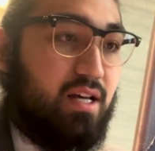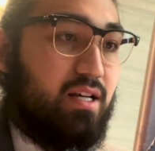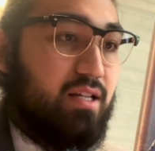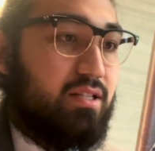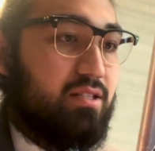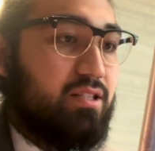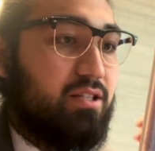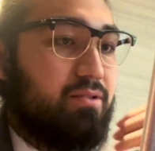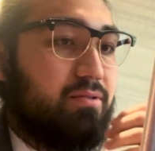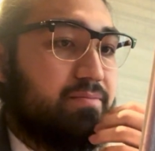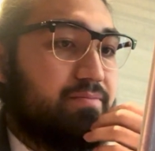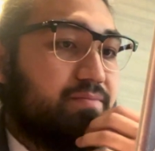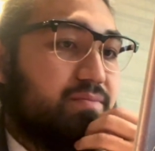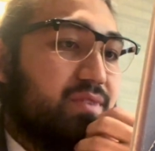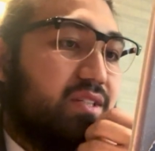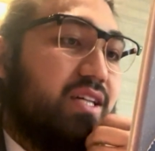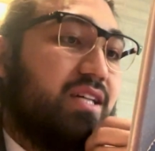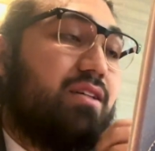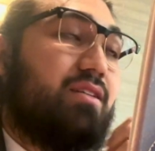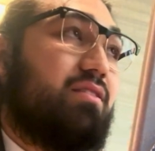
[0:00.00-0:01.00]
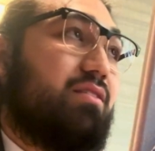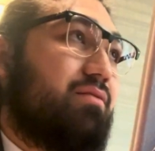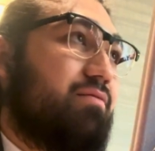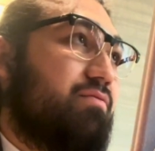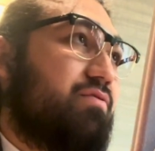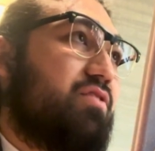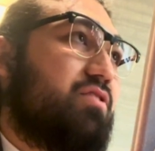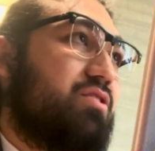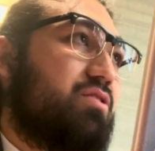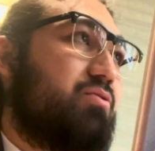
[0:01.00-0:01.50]
So
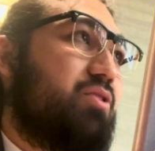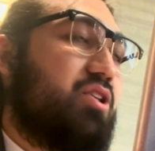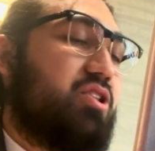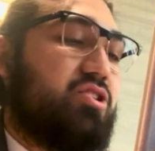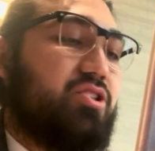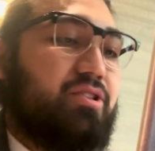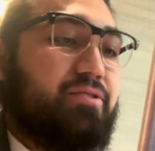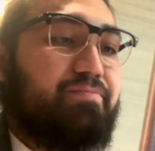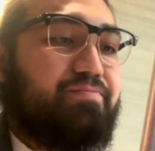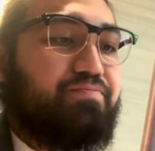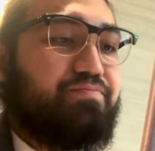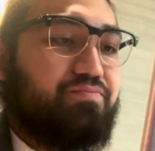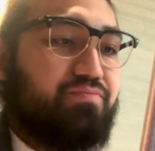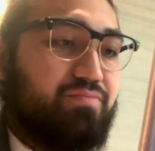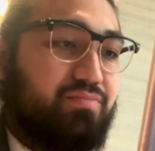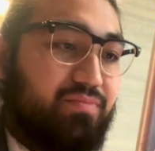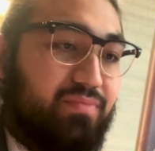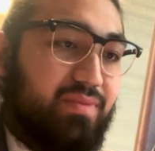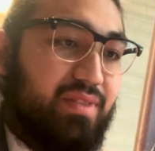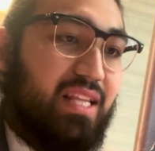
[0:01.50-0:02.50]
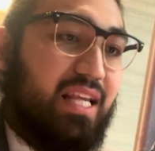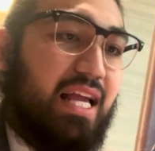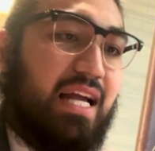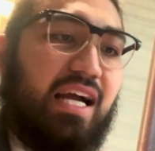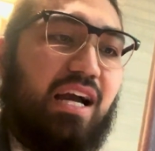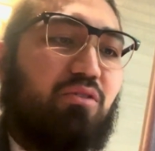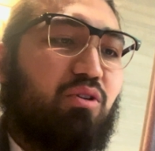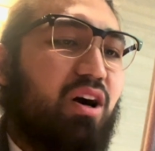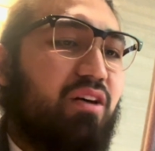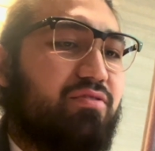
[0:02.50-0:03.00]
first question,
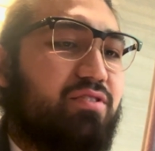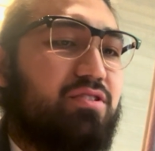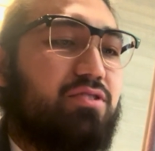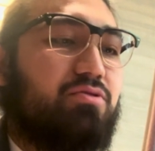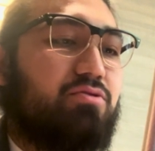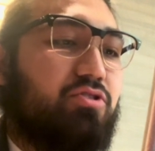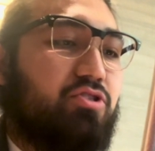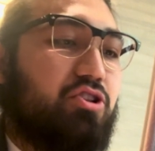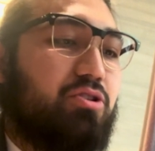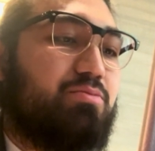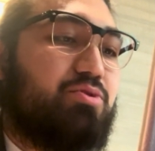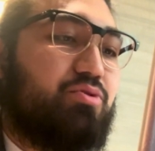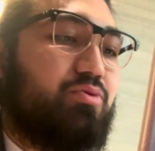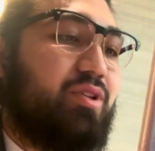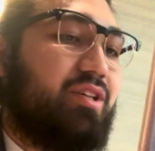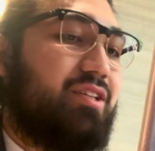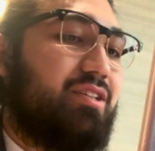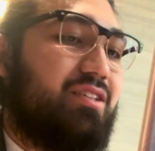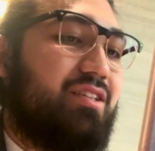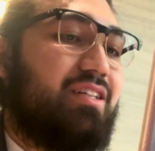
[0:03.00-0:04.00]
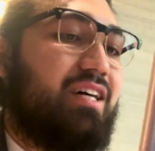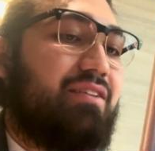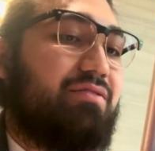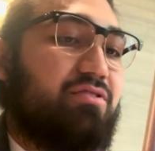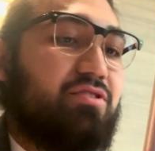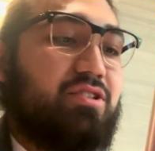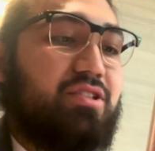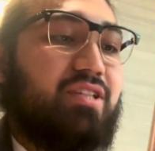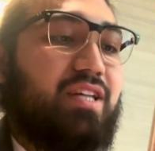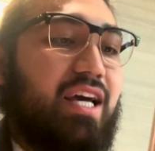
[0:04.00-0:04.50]
how often do terms related to
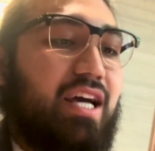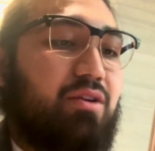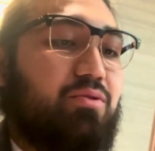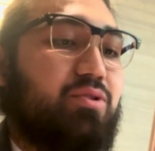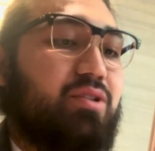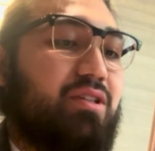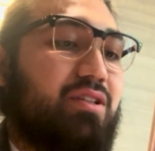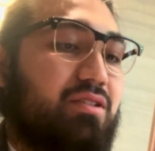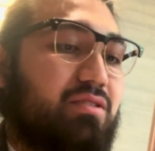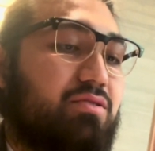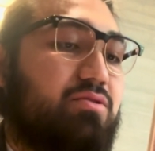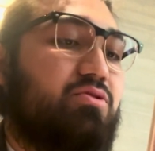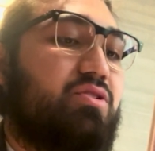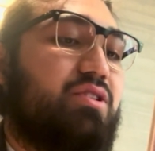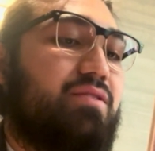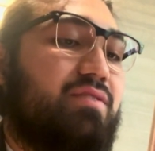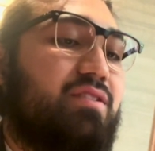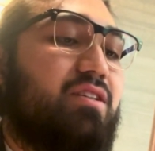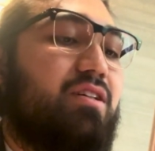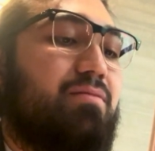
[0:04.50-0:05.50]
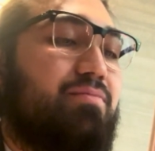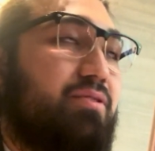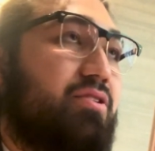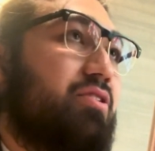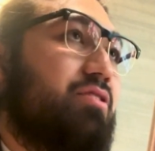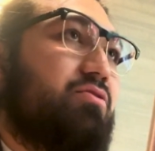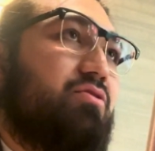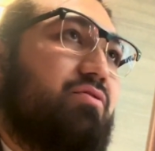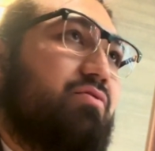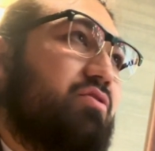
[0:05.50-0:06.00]
diversity, equity, and inclusivity appear
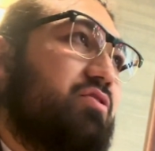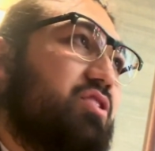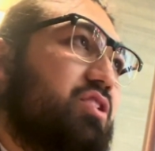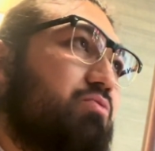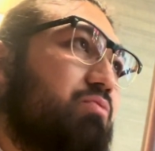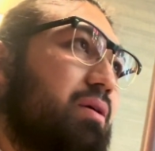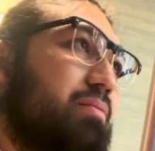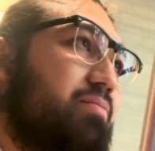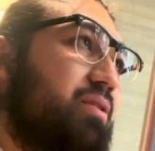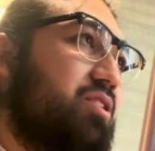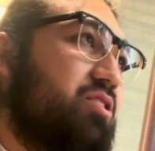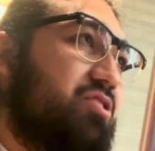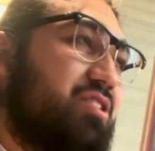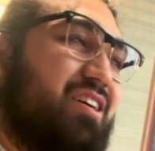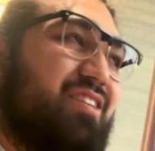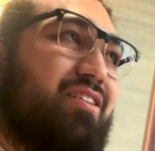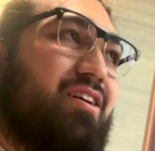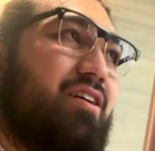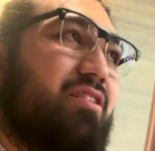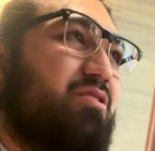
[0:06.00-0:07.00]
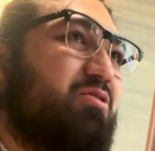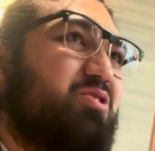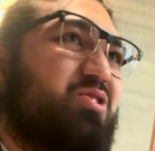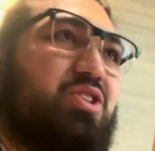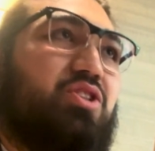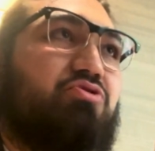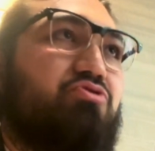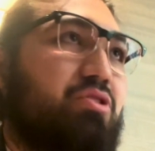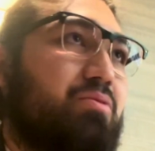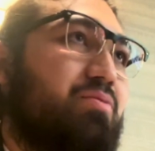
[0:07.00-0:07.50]
on university web pages? I thought those
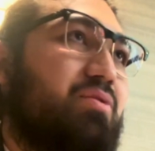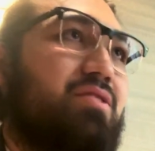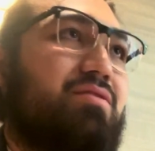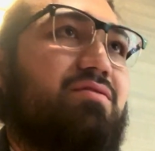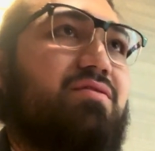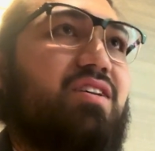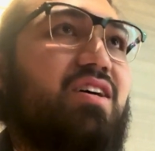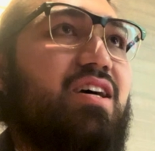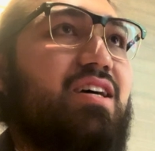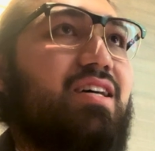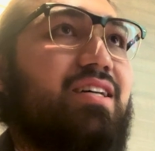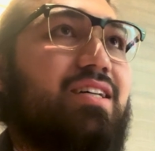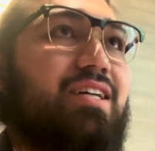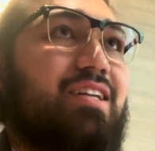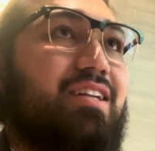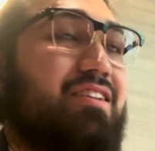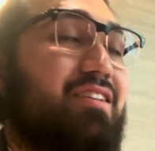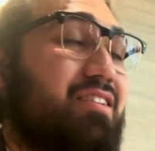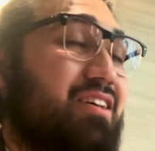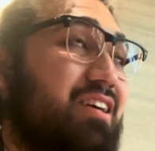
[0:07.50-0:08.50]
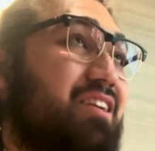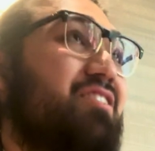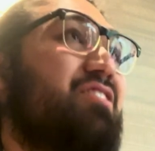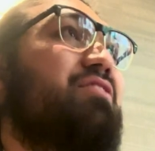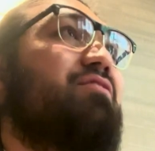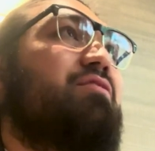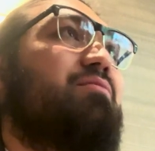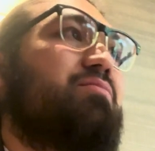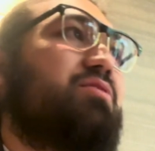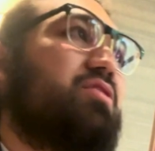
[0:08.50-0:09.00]
descriptives in and
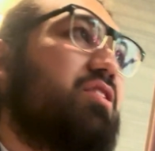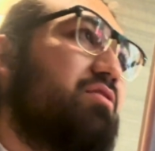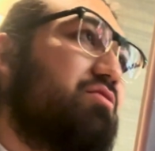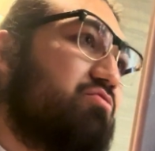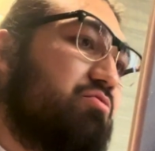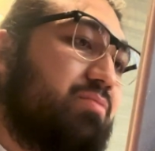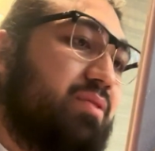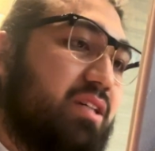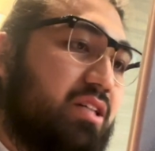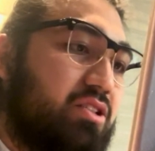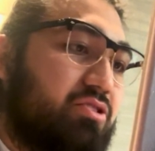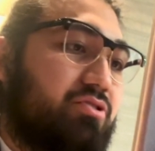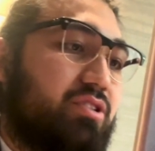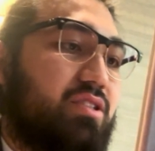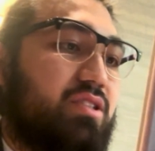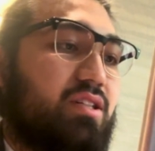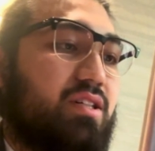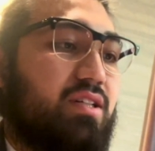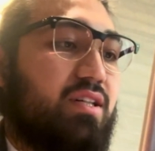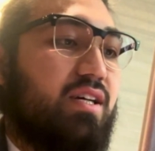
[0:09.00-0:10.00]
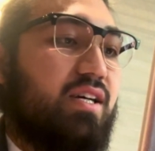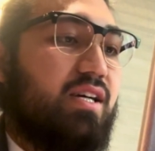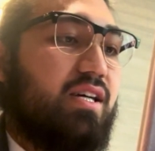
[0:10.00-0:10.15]
of themselves would be interesting.